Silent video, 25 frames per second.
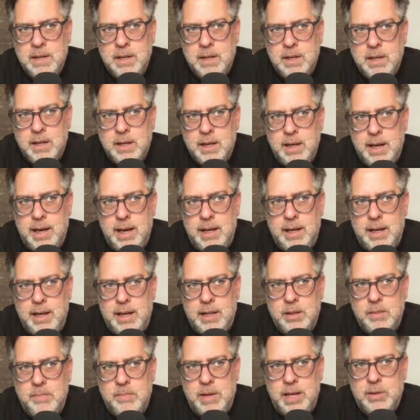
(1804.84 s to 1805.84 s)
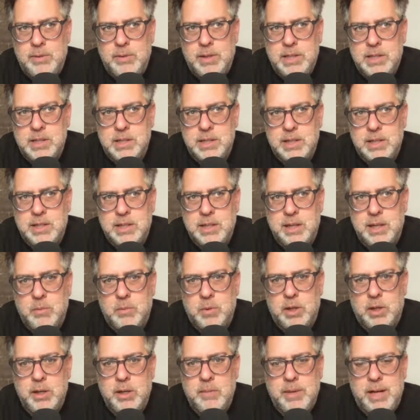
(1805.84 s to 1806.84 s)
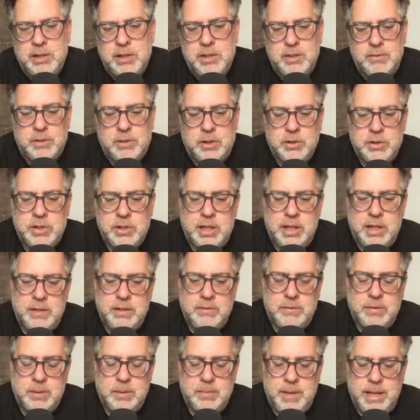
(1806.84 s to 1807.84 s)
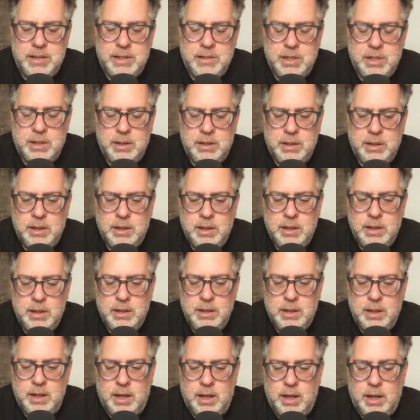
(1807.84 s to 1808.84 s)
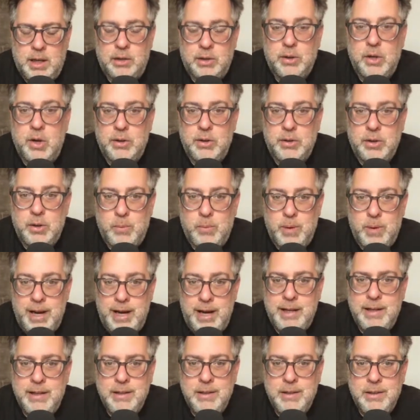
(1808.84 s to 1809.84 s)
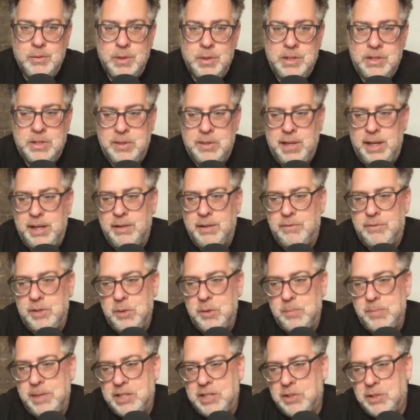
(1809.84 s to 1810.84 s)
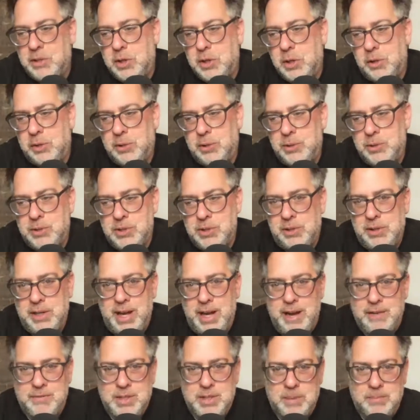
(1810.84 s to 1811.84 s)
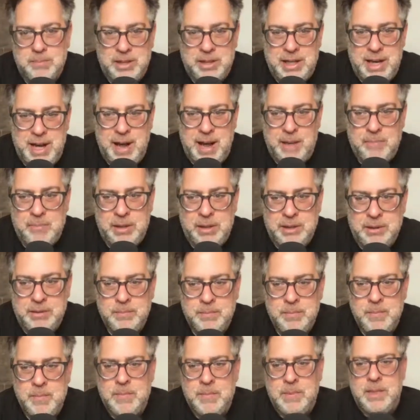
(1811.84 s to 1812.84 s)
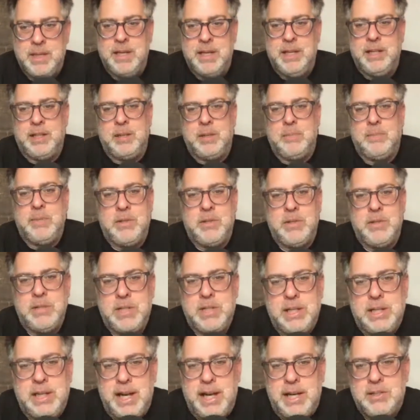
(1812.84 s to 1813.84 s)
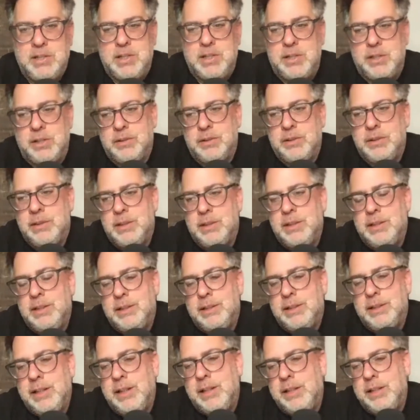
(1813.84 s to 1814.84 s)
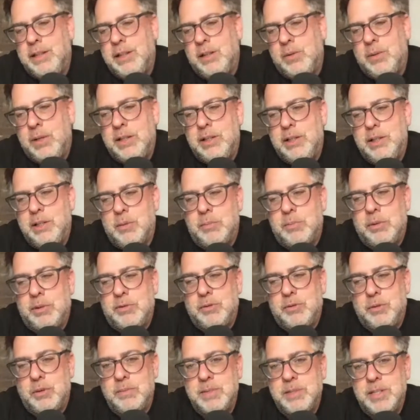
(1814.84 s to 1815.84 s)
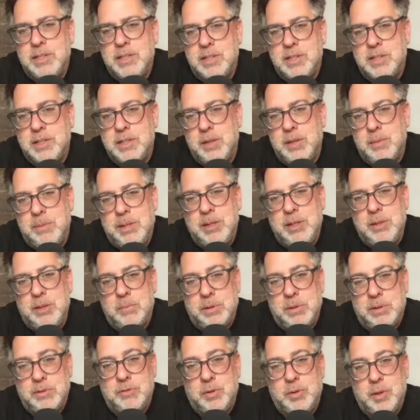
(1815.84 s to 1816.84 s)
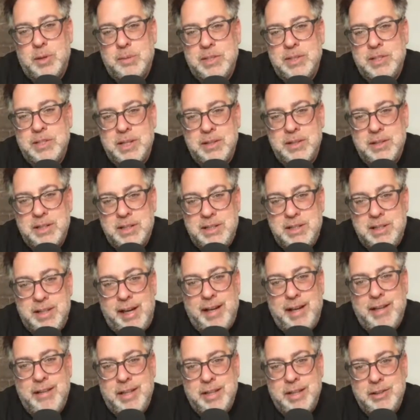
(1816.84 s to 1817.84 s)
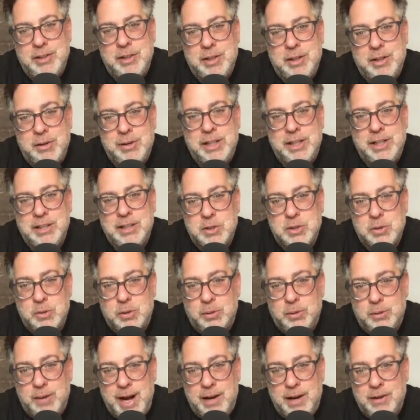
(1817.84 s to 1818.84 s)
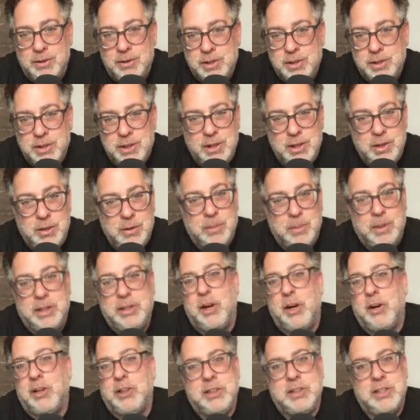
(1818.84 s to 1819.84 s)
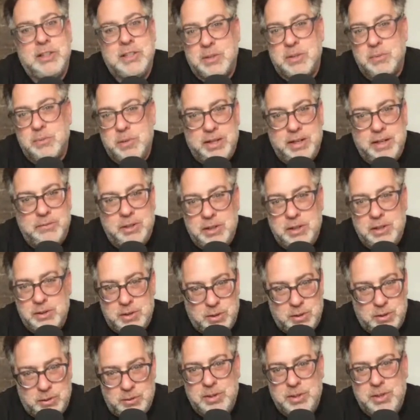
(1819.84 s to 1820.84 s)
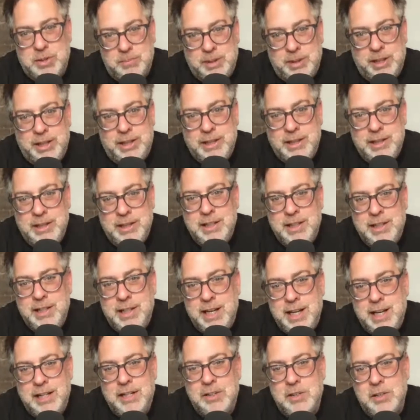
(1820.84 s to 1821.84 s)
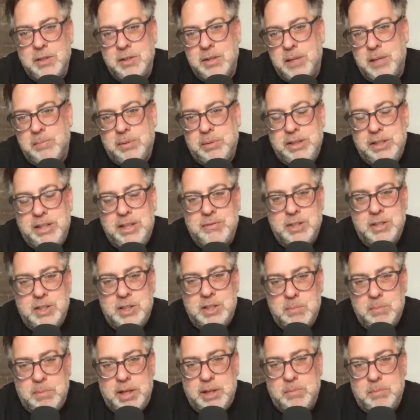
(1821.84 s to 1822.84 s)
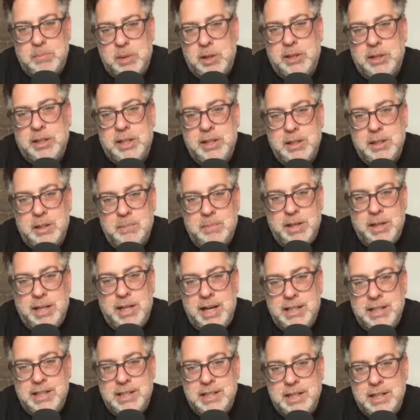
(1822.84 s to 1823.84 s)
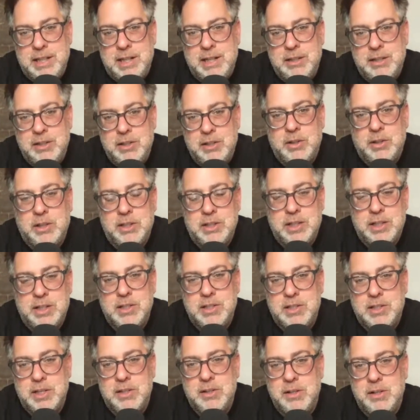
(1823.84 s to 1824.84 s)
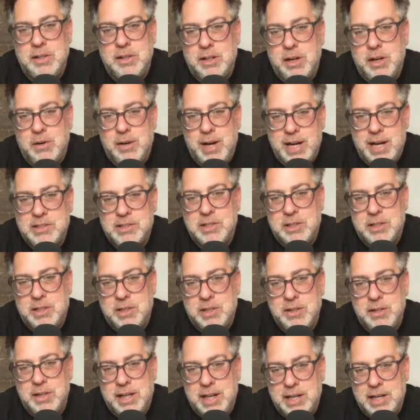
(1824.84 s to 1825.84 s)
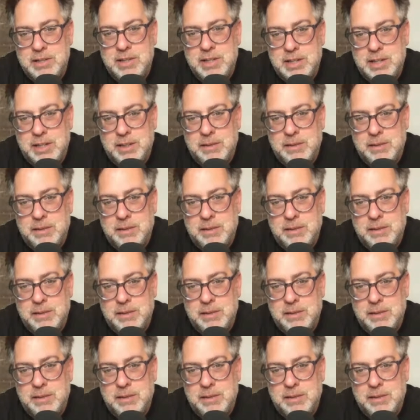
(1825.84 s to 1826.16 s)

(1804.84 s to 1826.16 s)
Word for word: the main reason is they worry about divulging information along the way, which then if you miss goals or you have something happen, it can be used against you. You know what? Your performance is going to be your performance on the day that you're going into a round, regardless of whatever you told somebody. And either they believe it's a big market and a big idea and you can continue to go execute against it,